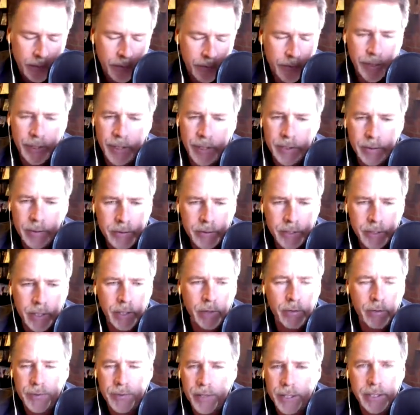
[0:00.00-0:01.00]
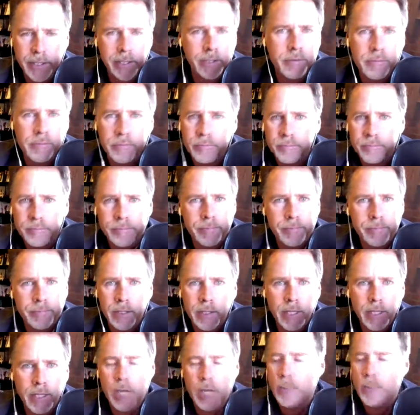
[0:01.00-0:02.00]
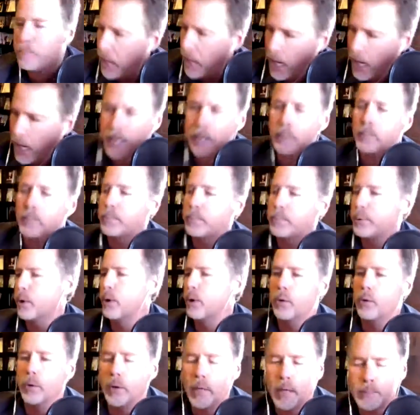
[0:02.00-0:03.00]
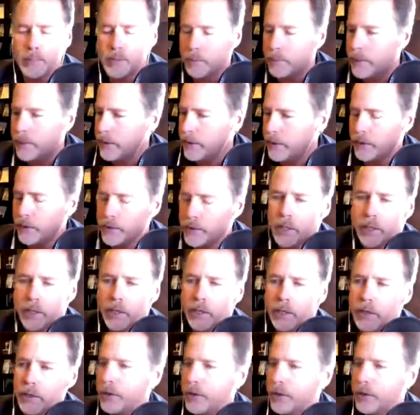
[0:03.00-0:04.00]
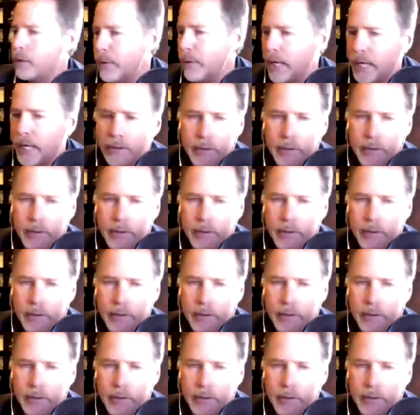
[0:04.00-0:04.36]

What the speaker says: then, they can keep buying programs. I mean, you can